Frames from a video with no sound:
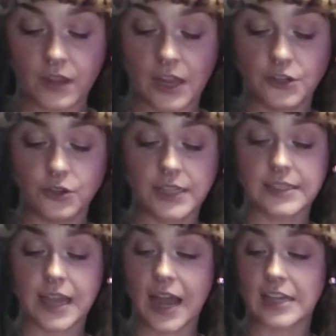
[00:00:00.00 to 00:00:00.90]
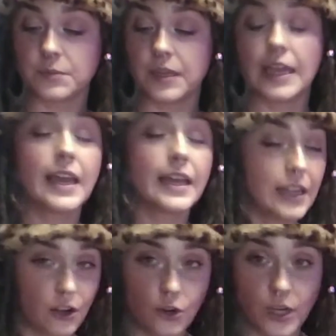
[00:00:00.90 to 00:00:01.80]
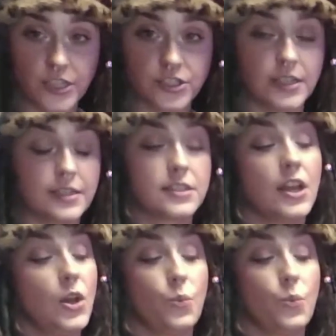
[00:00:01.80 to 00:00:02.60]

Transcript: and you'll get to ask me any and all questions,